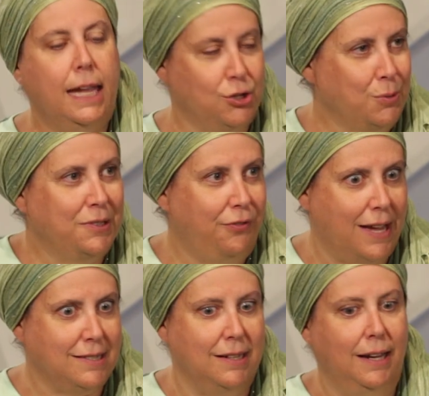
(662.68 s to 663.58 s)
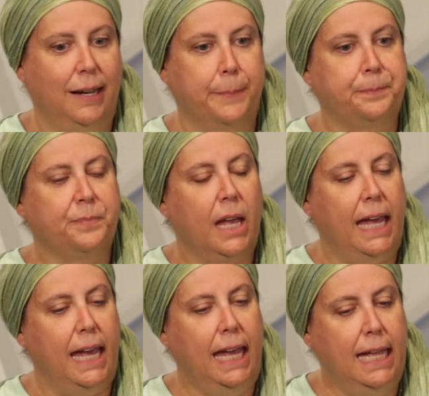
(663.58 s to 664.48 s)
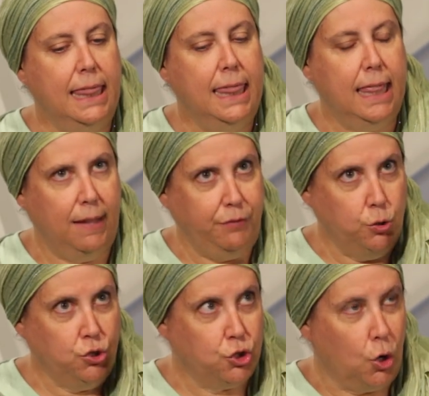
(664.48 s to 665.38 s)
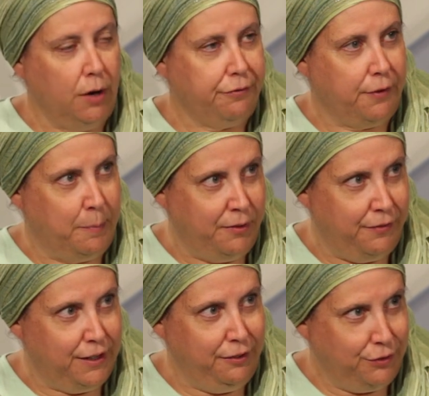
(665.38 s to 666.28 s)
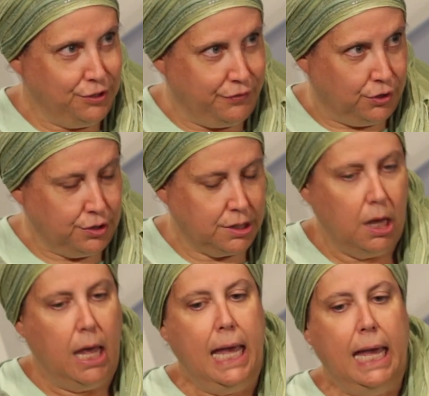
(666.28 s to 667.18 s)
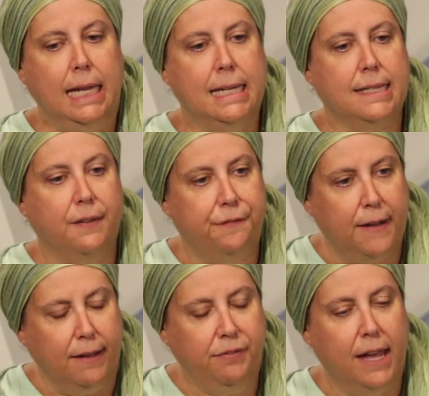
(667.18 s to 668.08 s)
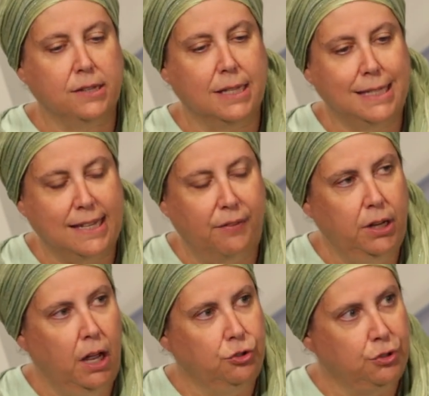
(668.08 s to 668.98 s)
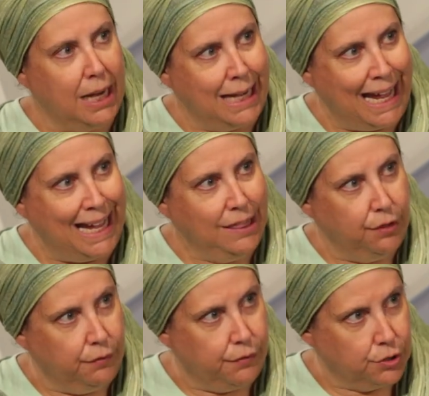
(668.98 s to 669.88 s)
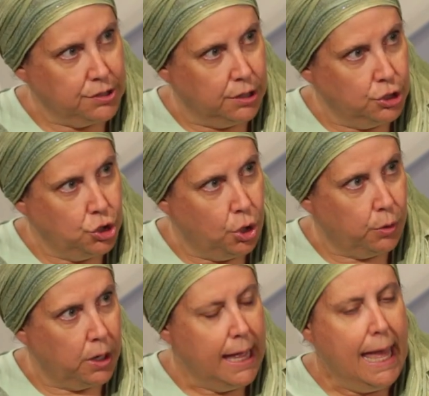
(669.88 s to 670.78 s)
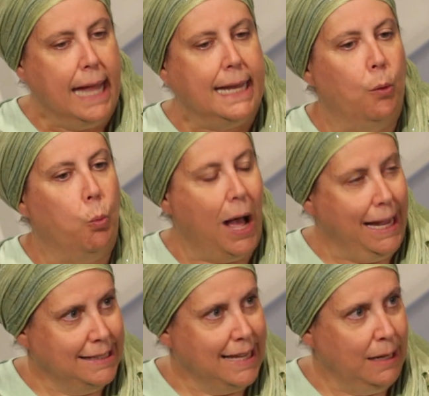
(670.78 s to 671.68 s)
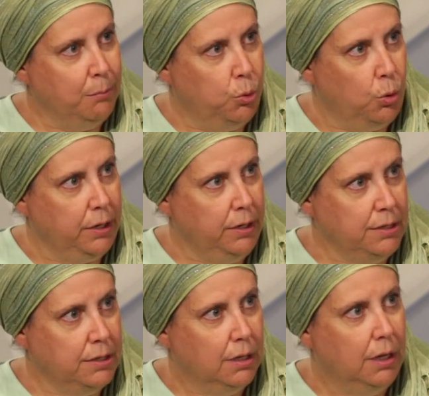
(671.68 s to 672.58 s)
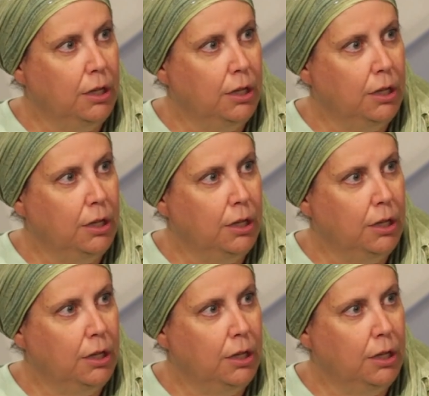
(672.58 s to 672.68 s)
Here's what's fascinating. If you start from the very first verse, mm-hmm. it is the 5,708th verse in the Torah. Now, why is that important?